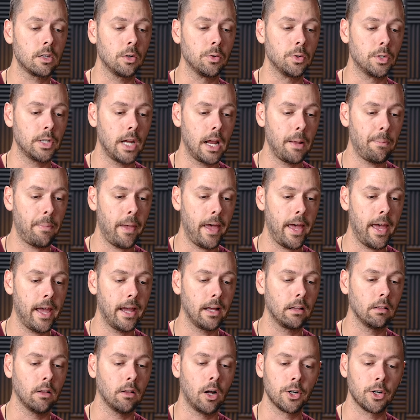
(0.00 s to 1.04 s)
So
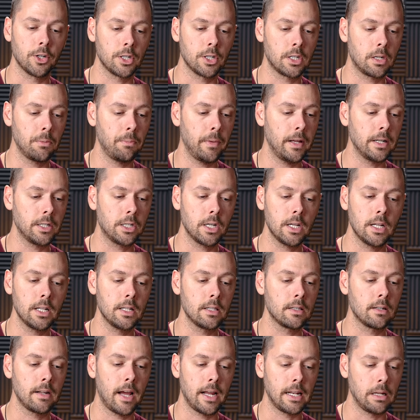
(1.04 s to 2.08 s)
JPEG, largest
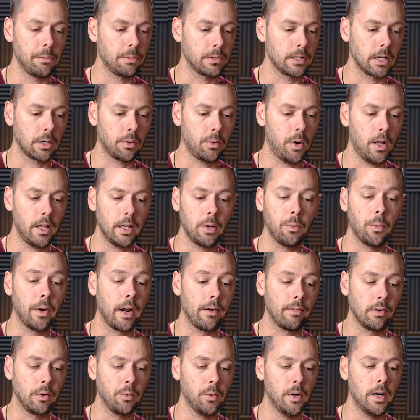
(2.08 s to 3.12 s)
dimensions, ninety percent quality,
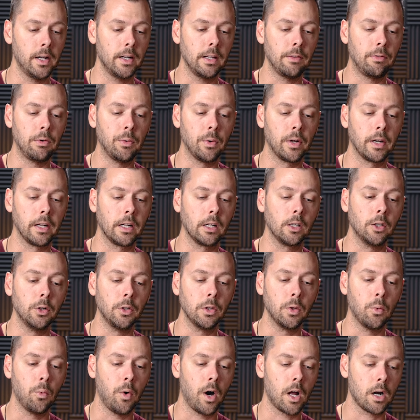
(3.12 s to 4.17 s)
whatever you want. If you wanna
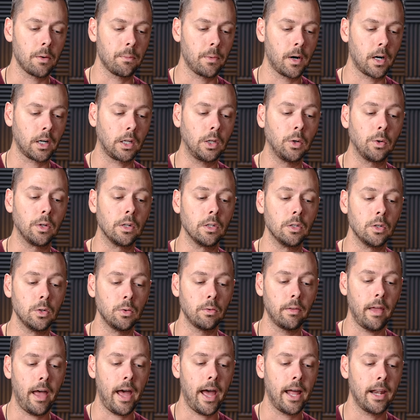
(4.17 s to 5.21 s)
include the watermark, you can do
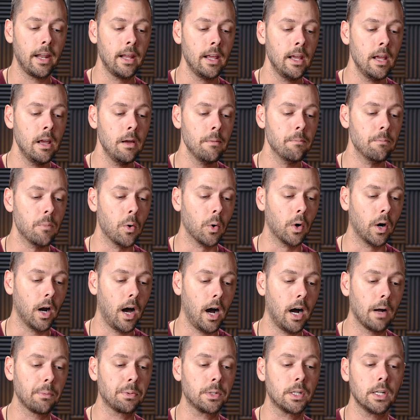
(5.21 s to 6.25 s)
that. More
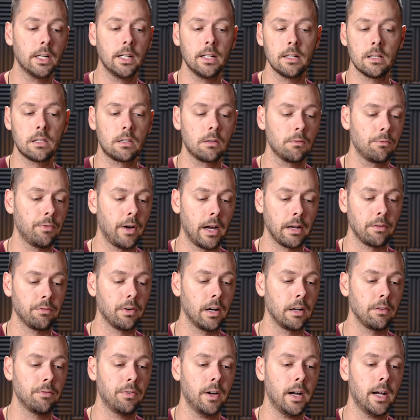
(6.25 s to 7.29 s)
options, fine,
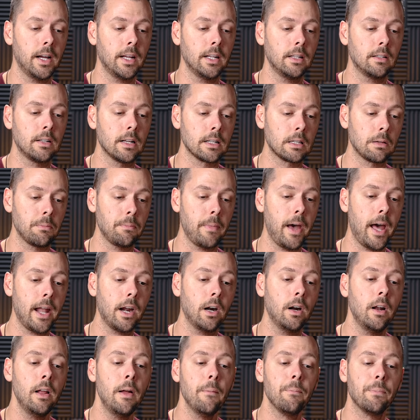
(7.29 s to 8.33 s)
fine, fine, doesn't
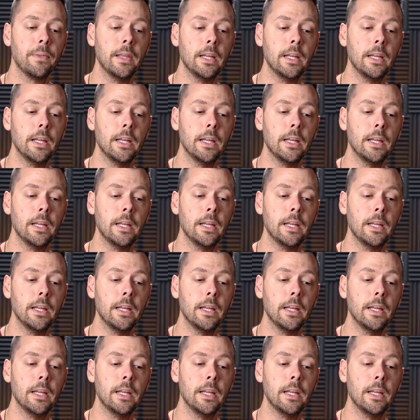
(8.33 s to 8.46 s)
matter.